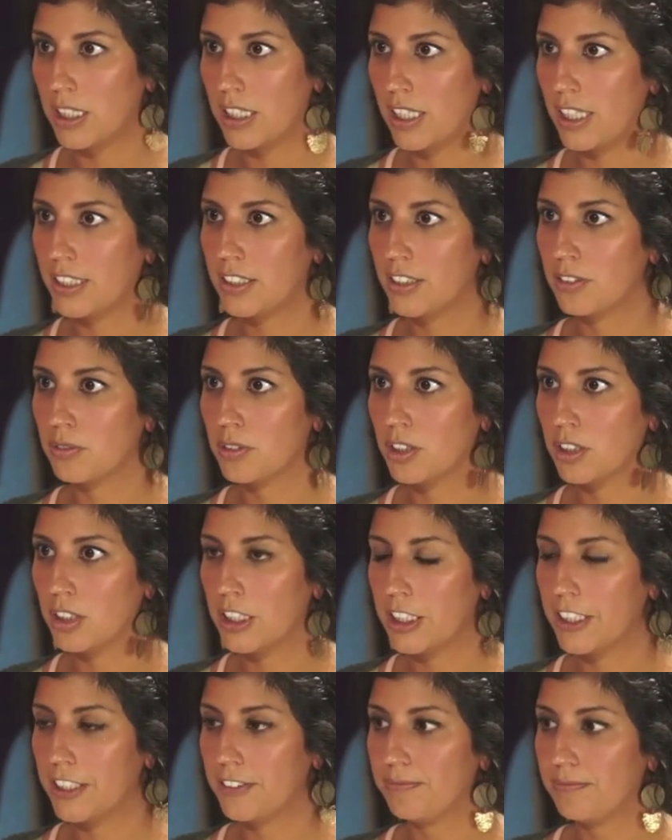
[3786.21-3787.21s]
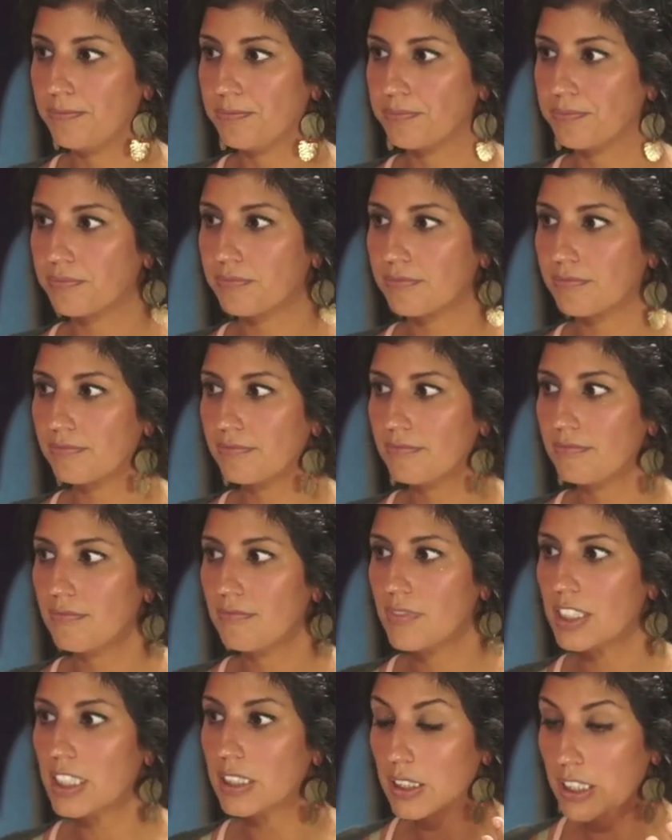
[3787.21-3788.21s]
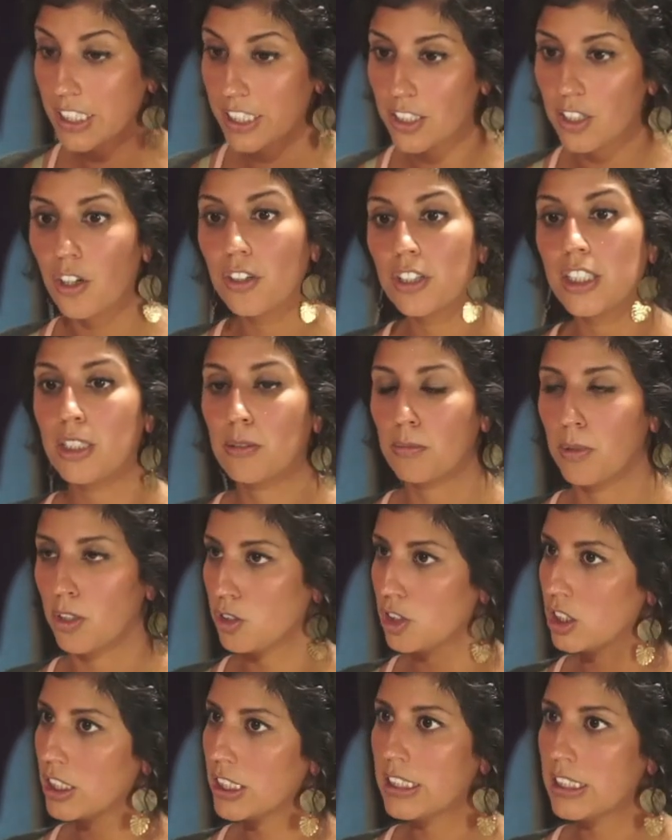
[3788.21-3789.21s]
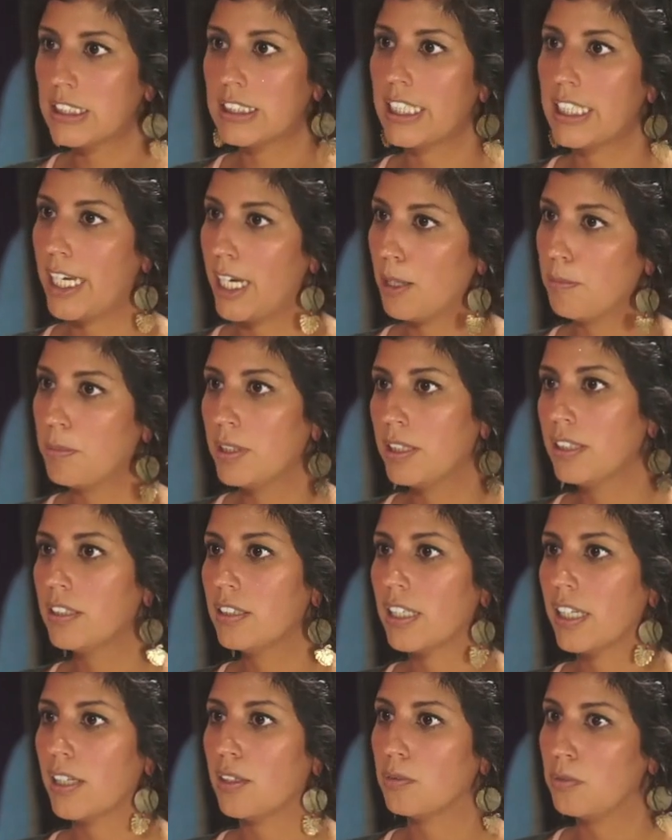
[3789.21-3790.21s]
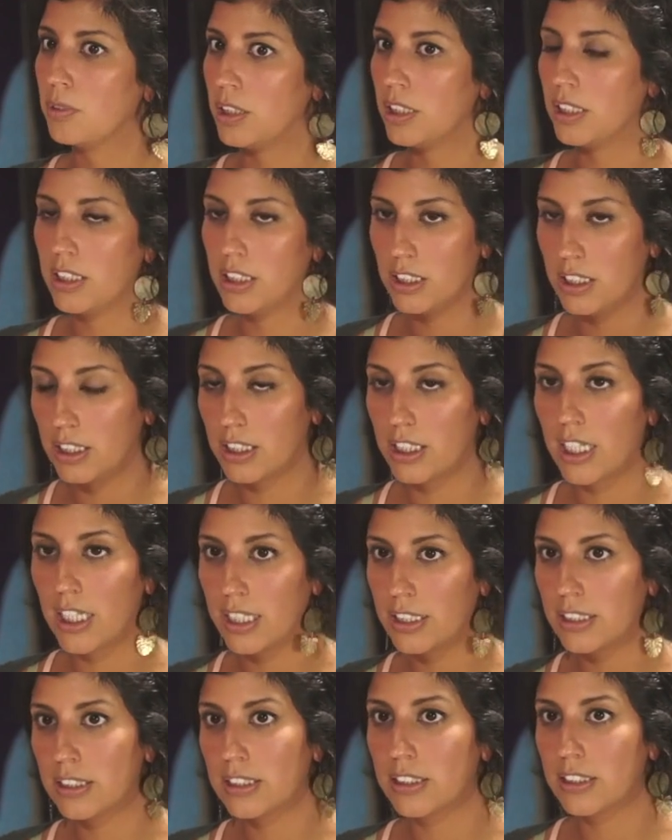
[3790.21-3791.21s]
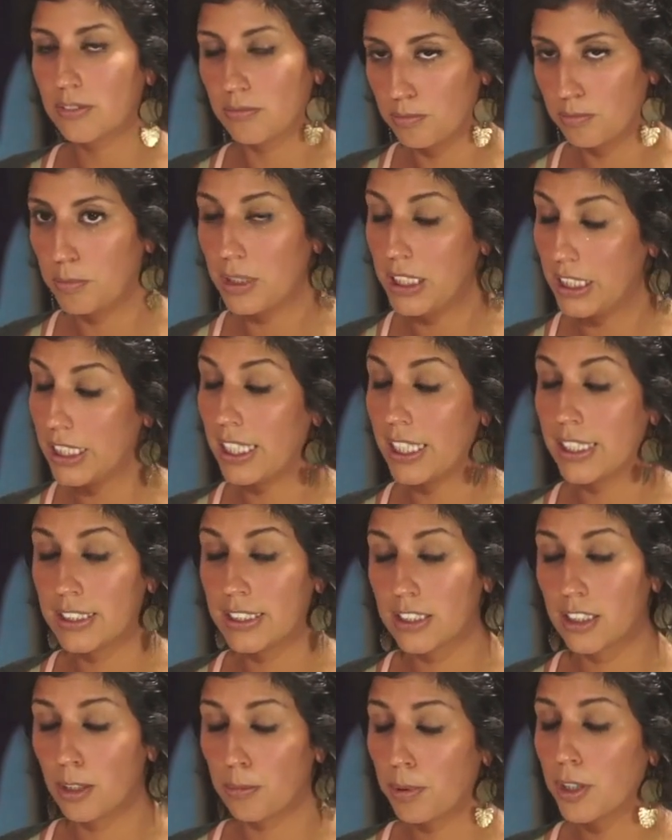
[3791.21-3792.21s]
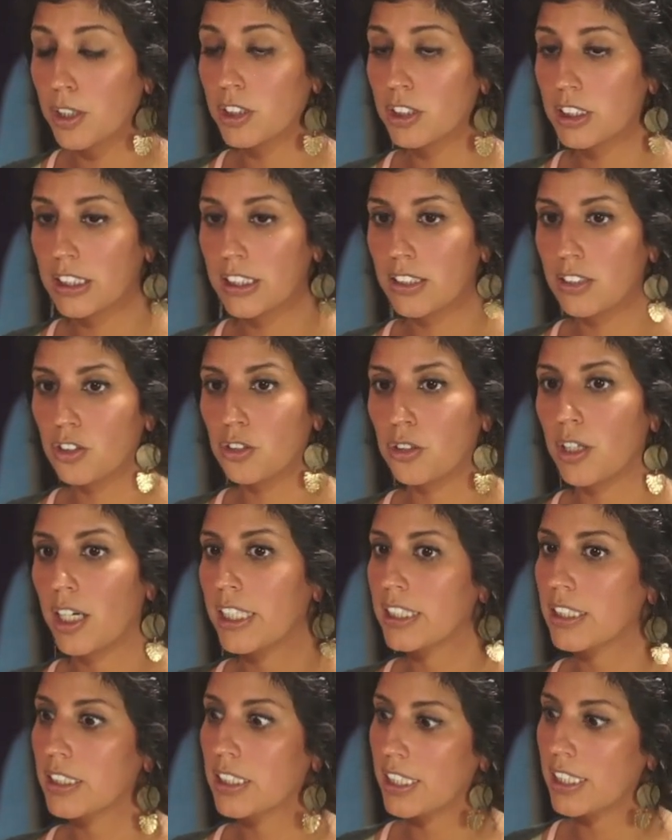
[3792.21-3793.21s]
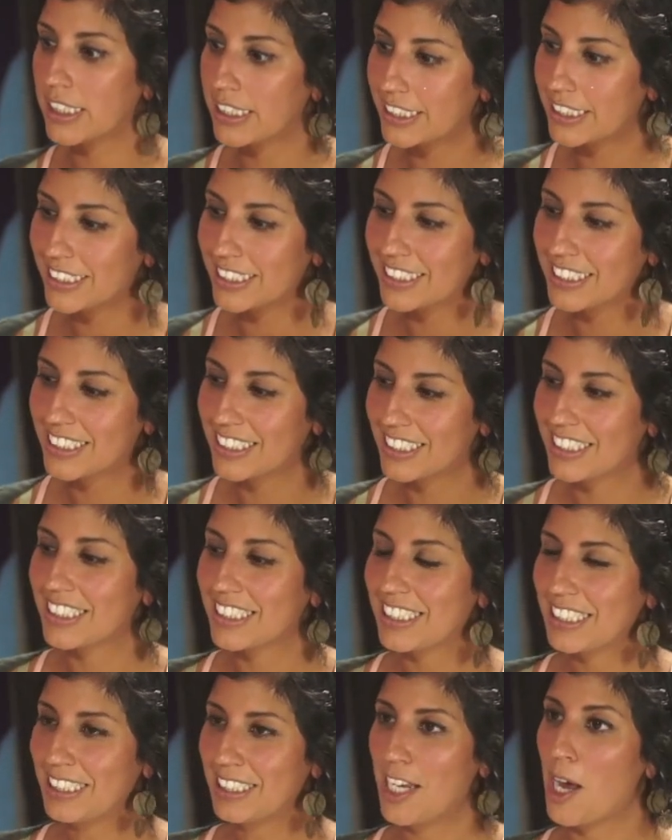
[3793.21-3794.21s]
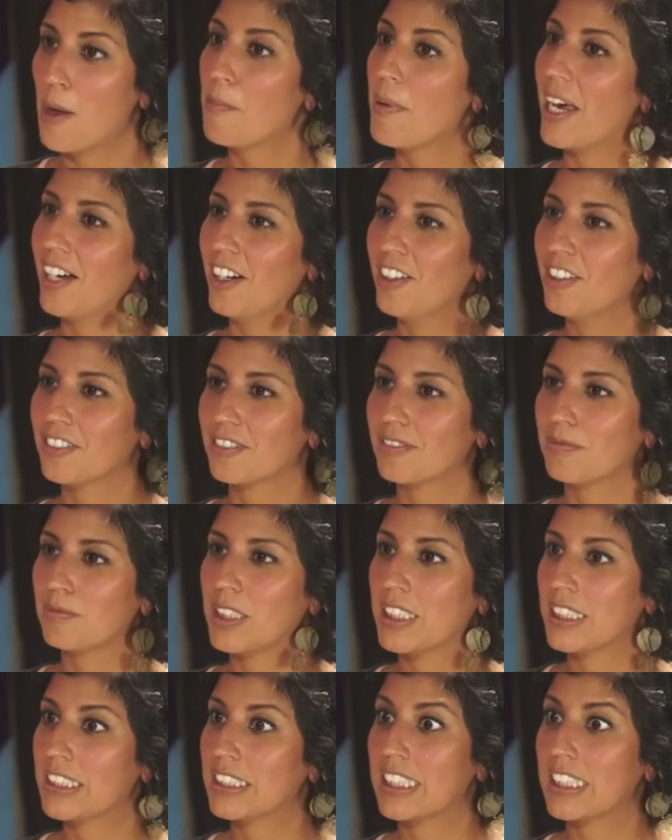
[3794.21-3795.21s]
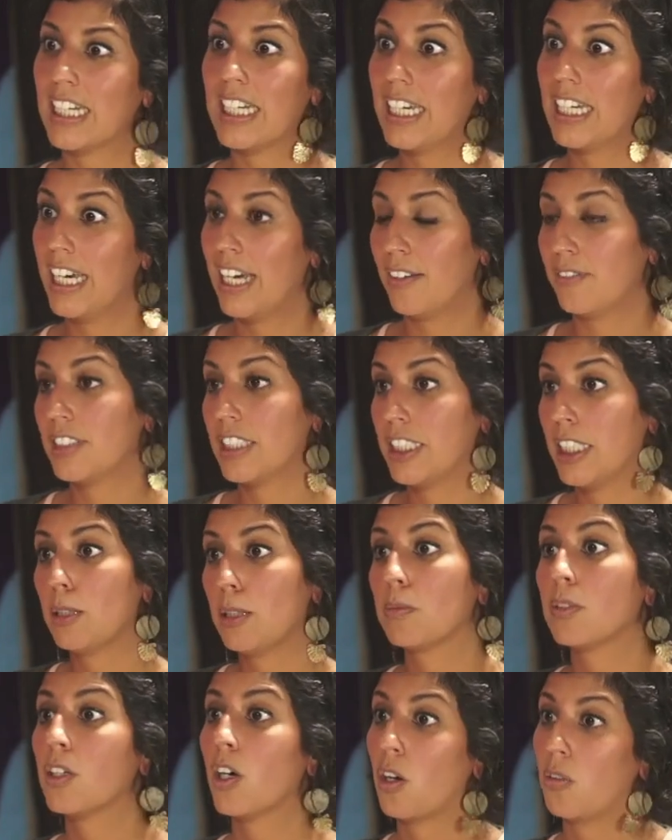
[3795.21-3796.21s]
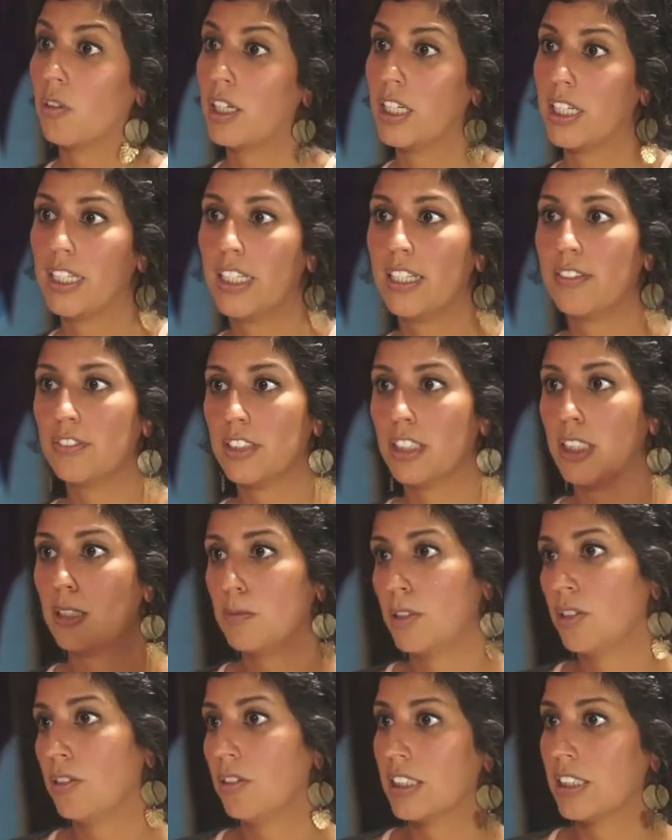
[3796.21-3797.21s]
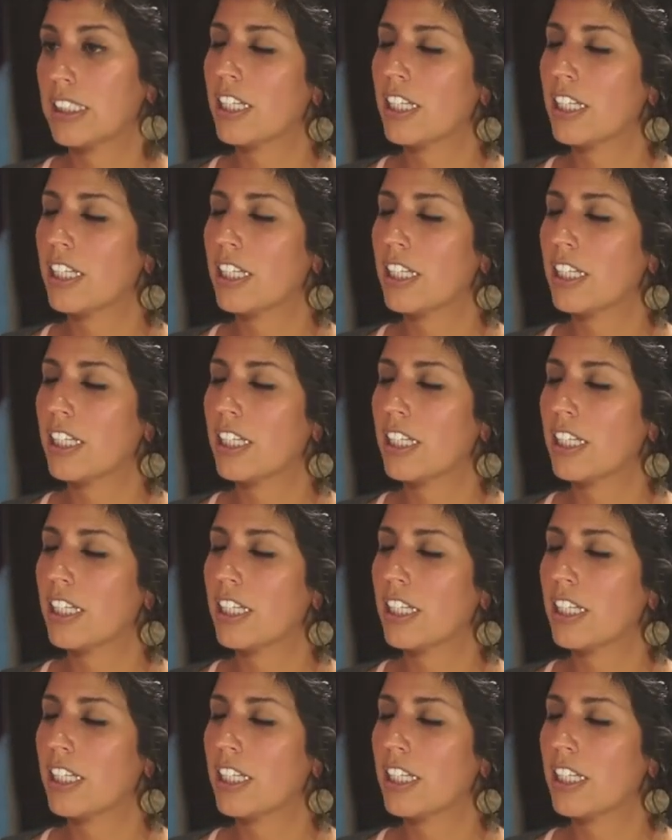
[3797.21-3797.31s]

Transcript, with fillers: I can really let all the emotions happen that we, as me as a person, try to like numb out, because I have to keep going. I have to keep doing this.